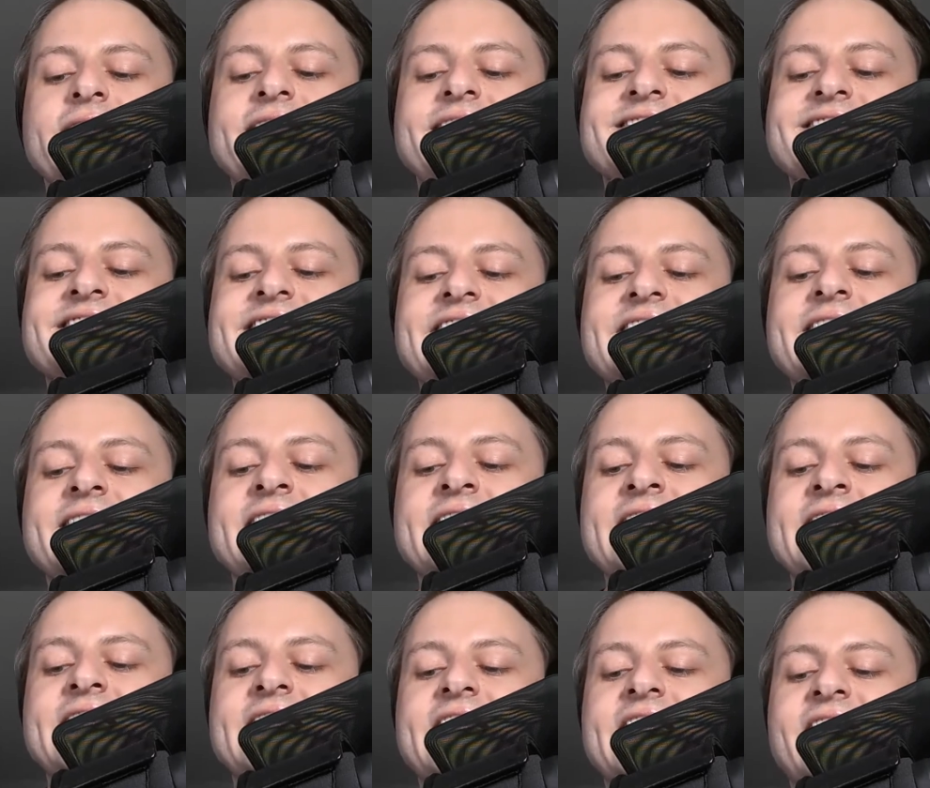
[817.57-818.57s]
You see,
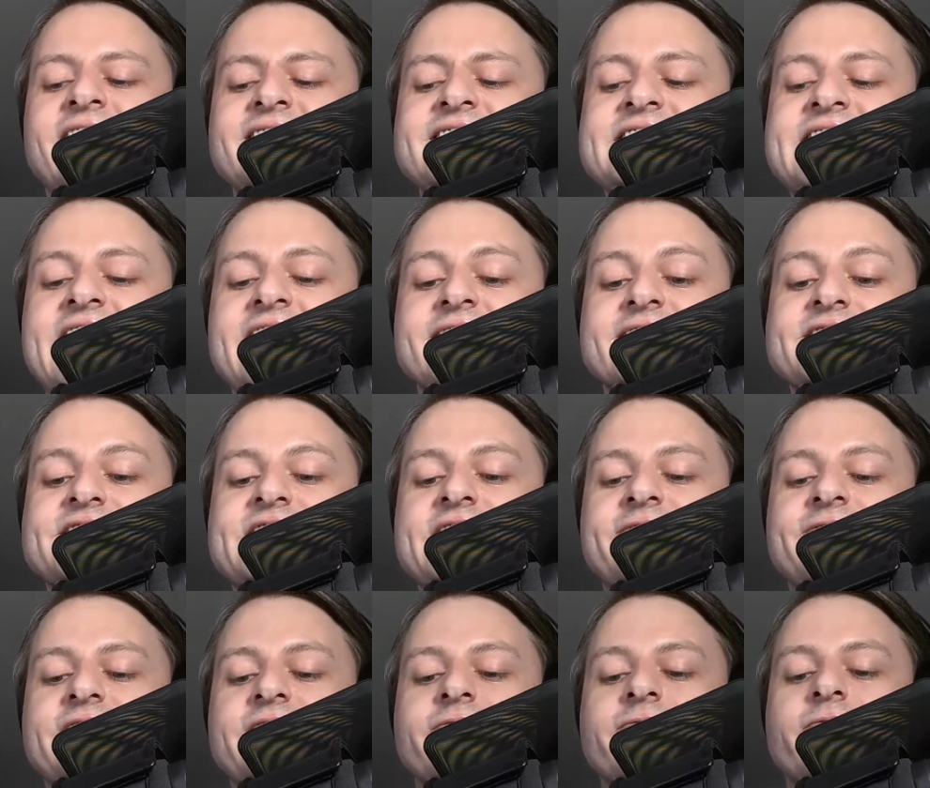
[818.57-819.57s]
he held his
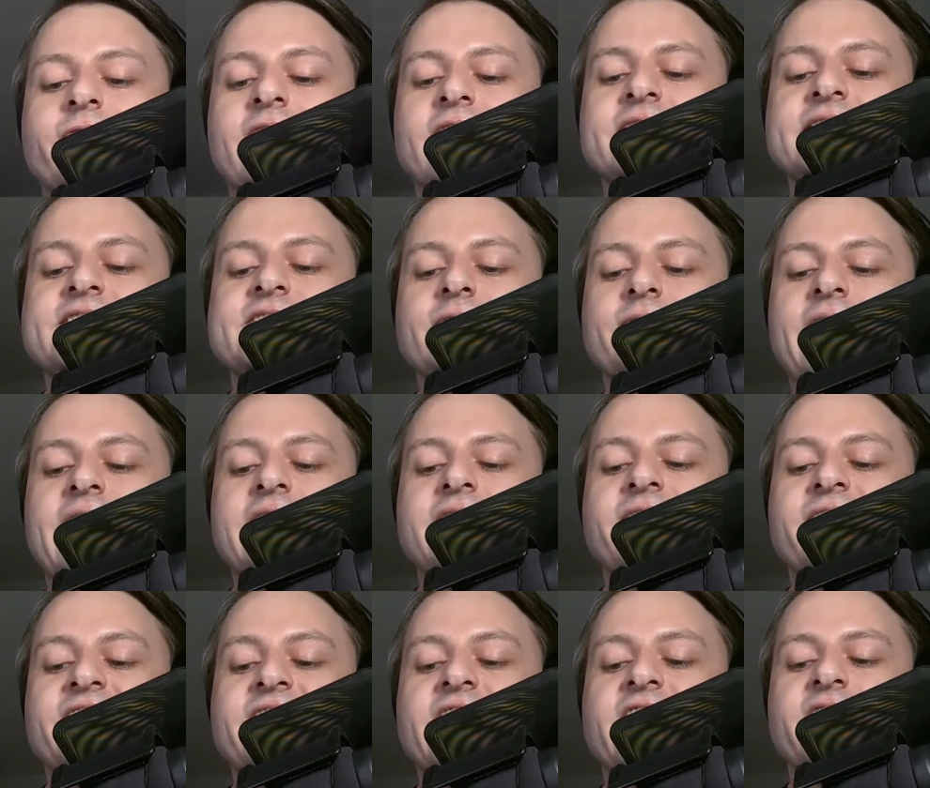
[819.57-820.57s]
handkerchief in front so that
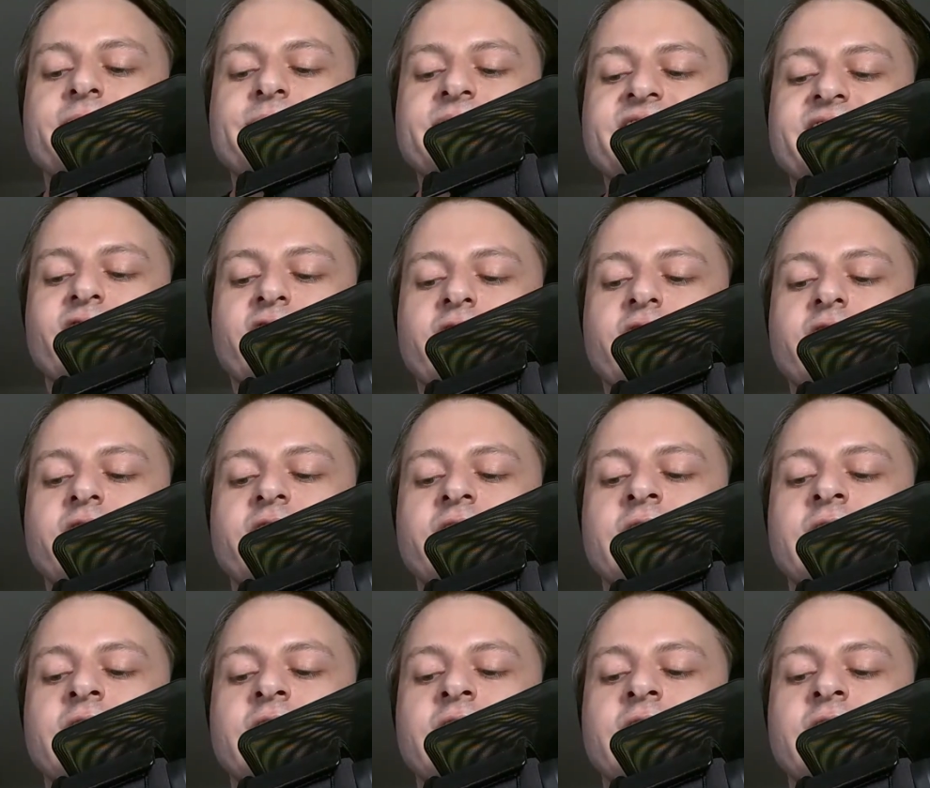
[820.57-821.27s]
the carpenter